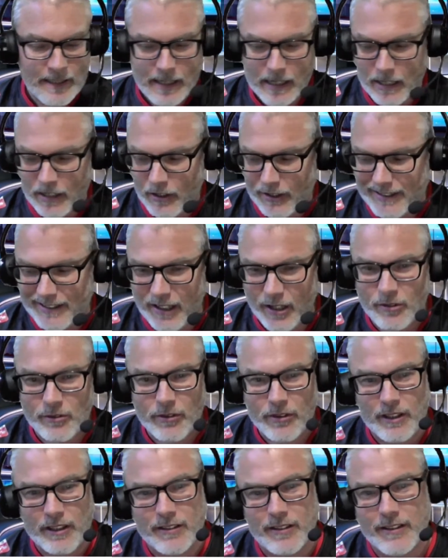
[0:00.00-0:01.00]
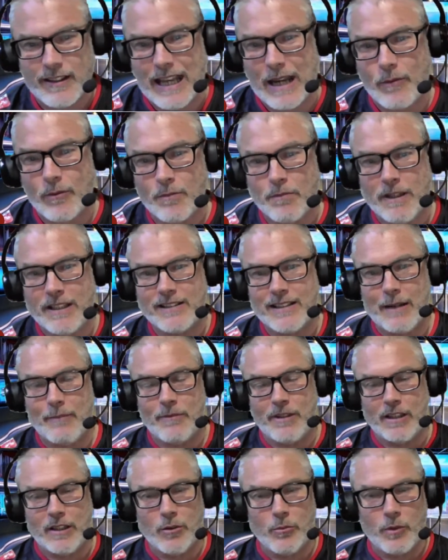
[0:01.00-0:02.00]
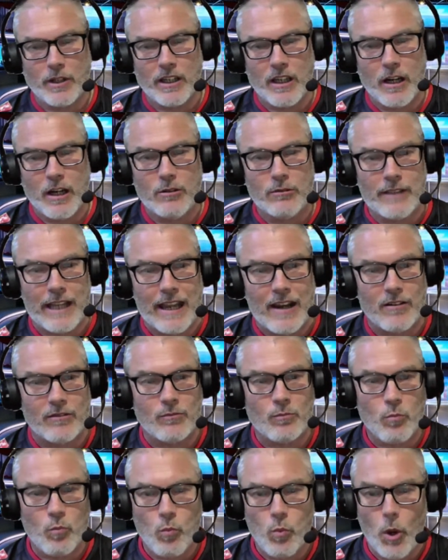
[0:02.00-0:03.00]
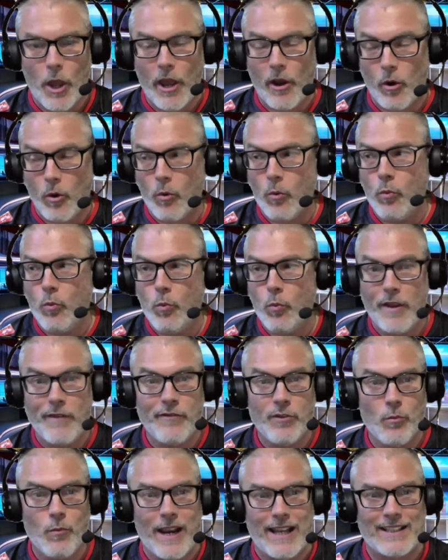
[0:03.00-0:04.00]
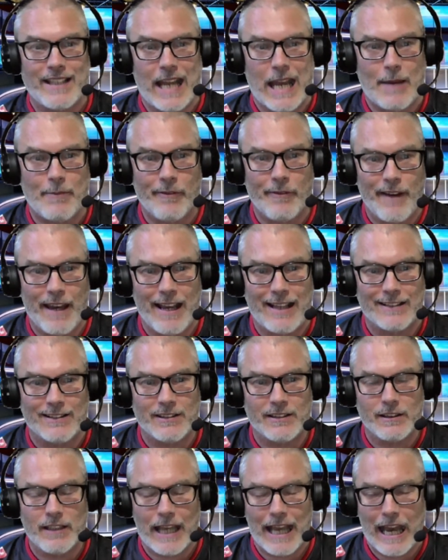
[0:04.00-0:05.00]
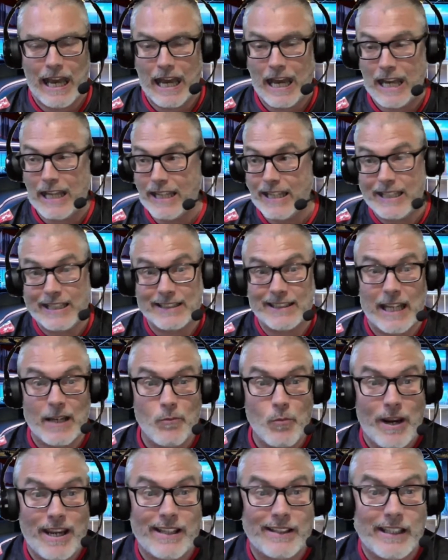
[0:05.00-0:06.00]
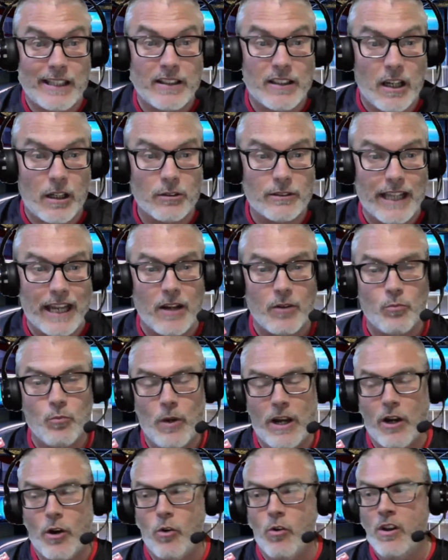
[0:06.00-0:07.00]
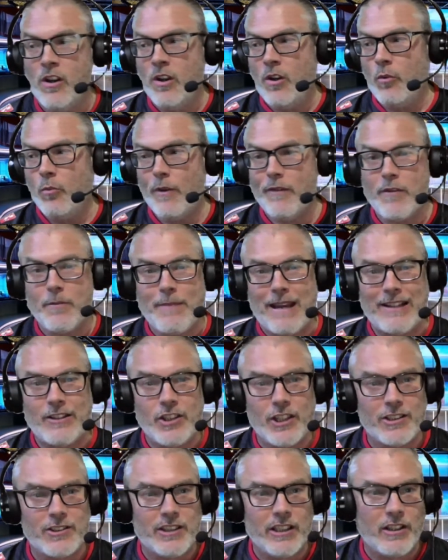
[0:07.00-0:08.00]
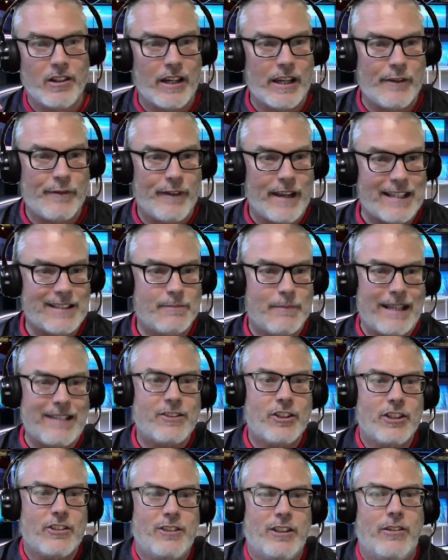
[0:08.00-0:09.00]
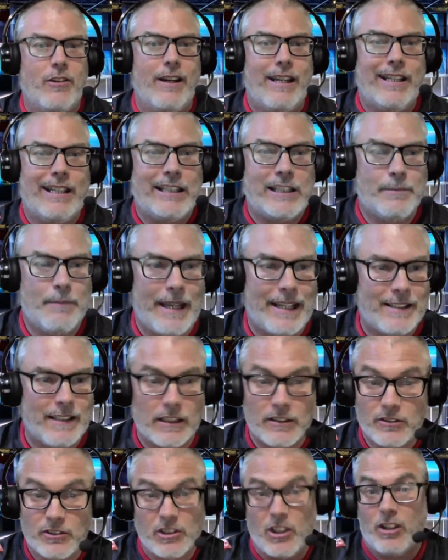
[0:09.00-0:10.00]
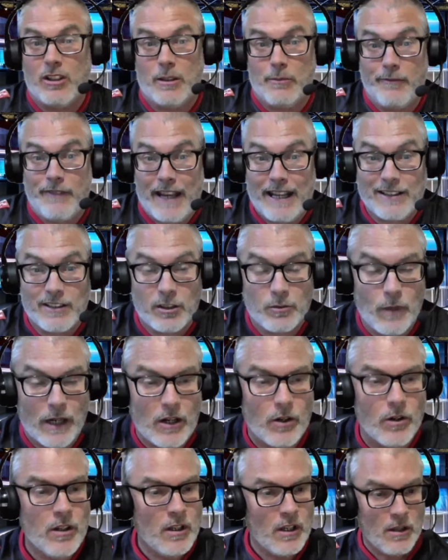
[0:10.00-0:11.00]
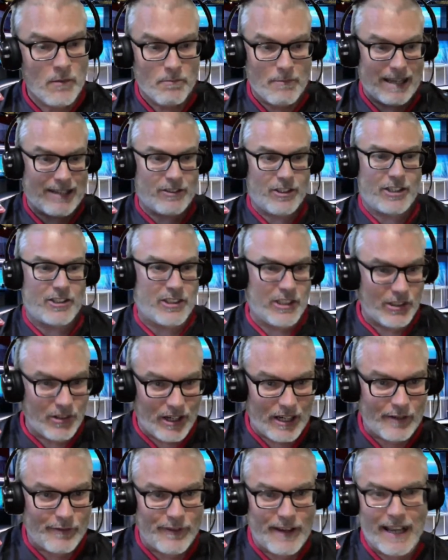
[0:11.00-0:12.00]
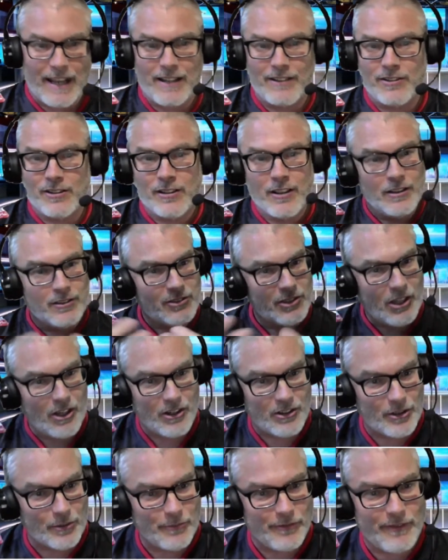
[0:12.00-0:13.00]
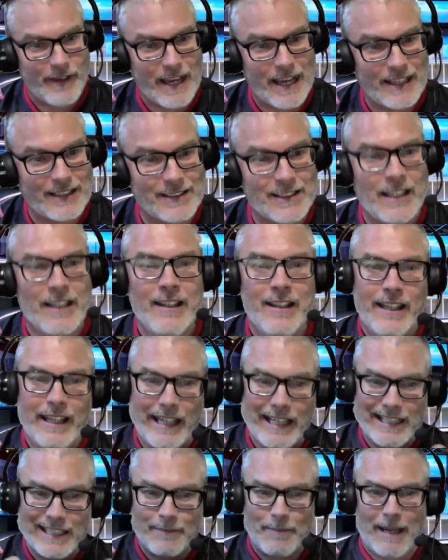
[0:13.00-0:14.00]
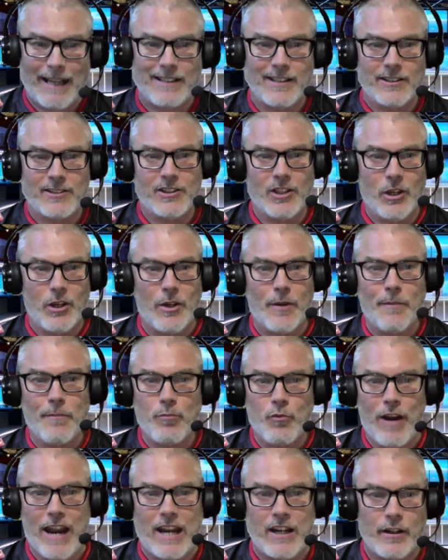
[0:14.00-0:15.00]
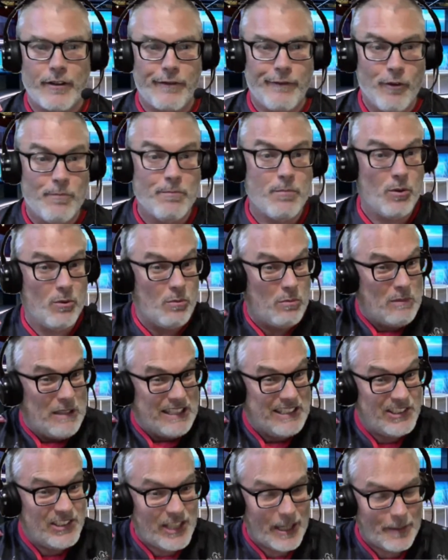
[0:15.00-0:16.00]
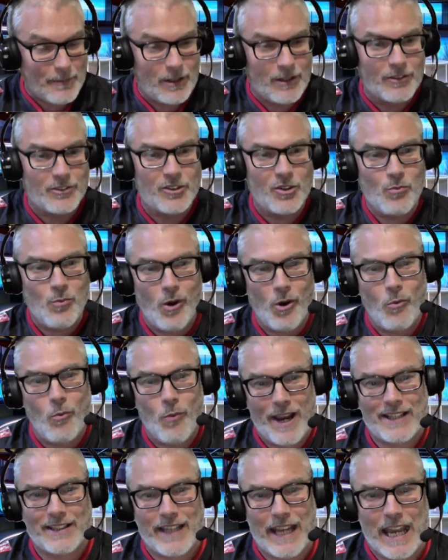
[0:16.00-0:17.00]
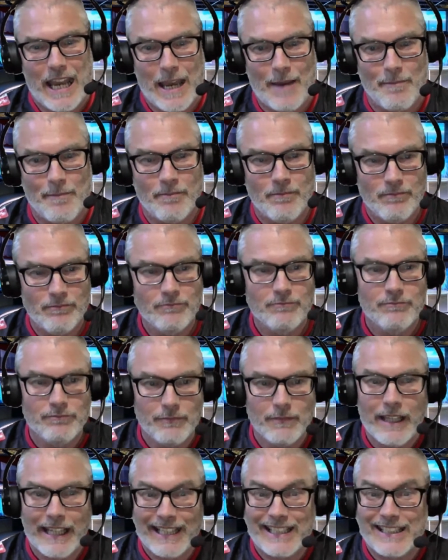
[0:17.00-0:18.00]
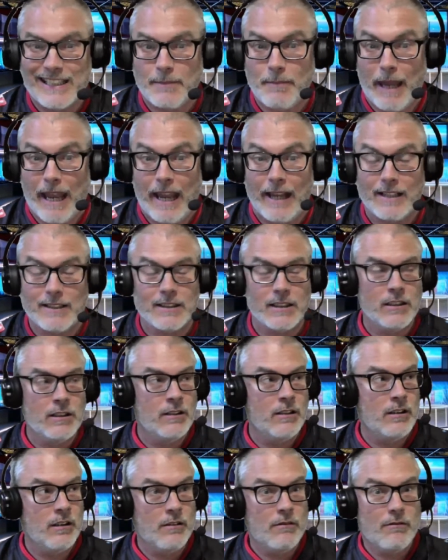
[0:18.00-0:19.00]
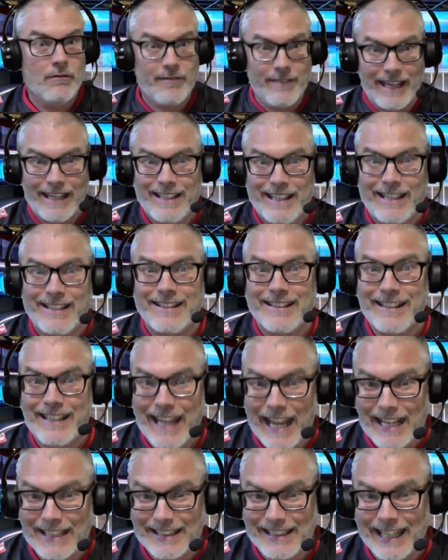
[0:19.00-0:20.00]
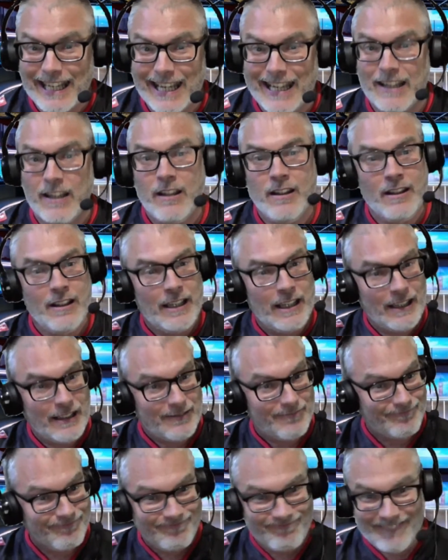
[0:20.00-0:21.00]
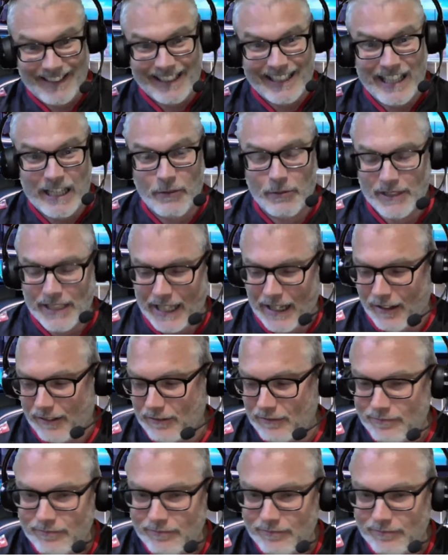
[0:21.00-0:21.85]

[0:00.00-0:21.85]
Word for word: And I don't think that that would be something that would go down well with the West Ham fans. Uh, in the same way it didn't go down well with the Manchester United fans. Manchester United expect, and Tottenham fans as well. Manchester United fans, Tottenham fans expect a certain brand of football similar to what West Ham expect. They didn't get it, and he was out.